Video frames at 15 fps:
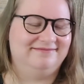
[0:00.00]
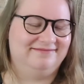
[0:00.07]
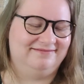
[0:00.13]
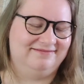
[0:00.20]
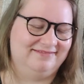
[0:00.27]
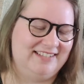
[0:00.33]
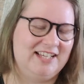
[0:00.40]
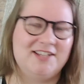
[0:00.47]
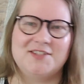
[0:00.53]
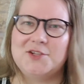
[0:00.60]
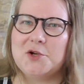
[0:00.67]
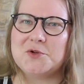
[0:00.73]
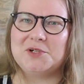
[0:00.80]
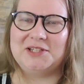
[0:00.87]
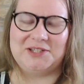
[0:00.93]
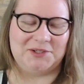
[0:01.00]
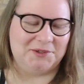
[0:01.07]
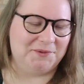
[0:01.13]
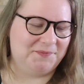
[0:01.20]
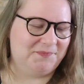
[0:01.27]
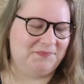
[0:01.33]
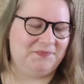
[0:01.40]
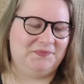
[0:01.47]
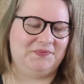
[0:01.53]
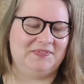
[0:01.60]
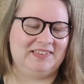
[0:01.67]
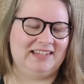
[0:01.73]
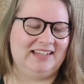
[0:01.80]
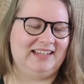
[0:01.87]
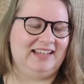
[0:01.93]
yeah. Totally you.
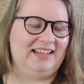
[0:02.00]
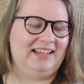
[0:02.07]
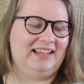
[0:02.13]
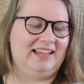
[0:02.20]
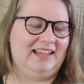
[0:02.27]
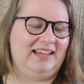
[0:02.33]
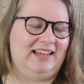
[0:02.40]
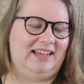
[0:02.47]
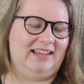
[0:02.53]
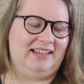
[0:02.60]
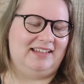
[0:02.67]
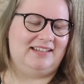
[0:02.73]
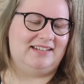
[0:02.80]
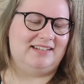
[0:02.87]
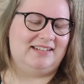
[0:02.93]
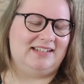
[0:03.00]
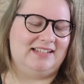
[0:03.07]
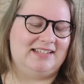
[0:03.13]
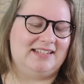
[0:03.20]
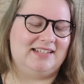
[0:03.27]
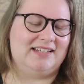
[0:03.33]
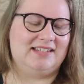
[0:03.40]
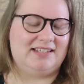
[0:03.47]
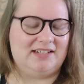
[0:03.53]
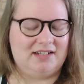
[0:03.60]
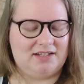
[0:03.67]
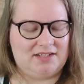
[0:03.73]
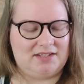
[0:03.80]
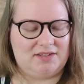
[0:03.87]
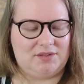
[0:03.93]
And it's
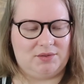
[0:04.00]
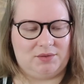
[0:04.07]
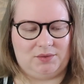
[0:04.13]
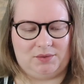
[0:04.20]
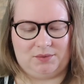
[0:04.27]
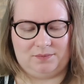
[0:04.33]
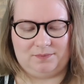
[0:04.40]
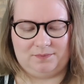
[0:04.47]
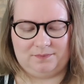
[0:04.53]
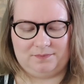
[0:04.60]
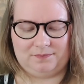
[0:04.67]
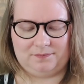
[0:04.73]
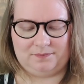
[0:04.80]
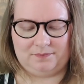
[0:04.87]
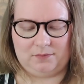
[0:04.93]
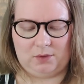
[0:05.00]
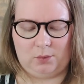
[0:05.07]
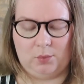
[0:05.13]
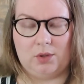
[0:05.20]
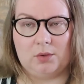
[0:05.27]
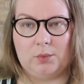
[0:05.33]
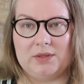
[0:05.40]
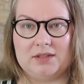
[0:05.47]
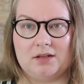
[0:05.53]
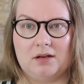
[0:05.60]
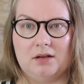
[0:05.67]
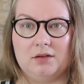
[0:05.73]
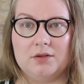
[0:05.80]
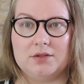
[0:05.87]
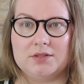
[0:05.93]
nice to work with
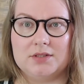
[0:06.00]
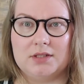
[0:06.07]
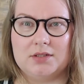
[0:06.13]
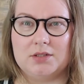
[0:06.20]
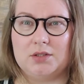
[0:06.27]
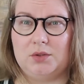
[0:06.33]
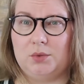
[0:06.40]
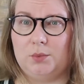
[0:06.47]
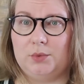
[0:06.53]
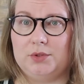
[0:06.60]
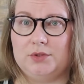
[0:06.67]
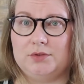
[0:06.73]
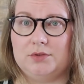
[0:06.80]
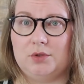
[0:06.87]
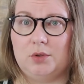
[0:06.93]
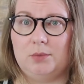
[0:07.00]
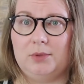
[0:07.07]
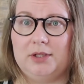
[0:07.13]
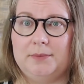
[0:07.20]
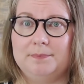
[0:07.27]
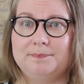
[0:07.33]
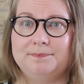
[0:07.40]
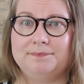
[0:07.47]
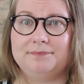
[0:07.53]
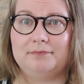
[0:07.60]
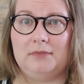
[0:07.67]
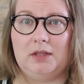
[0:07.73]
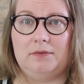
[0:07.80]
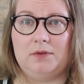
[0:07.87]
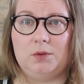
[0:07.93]
colors that you wouldn't normally
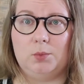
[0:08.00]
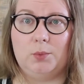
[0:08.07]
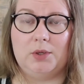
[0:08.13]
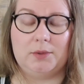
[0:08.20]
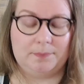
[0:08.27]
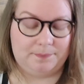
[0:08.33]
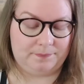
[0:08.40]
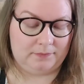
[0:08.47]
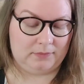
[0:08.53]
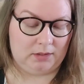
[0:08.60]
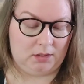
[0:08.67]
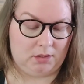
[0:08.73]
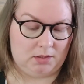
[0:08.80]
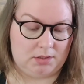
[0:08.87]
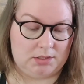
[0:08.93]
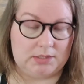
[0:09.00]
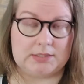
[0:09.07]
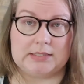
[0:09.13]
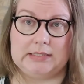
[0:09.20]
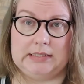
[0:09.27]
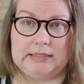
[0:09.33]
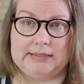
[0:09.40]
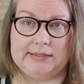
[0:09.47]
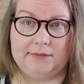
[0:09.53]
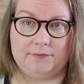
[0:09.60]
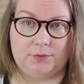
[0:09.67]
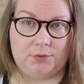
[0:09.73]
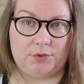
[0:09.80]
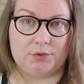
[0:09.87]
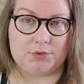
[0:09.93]
if you were just knitting
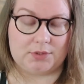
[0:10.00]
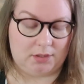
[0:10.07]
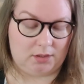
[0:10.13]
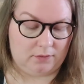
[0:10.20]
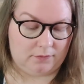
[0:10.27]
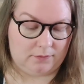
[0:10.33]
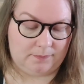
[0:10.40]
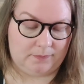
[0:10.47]
for yourself.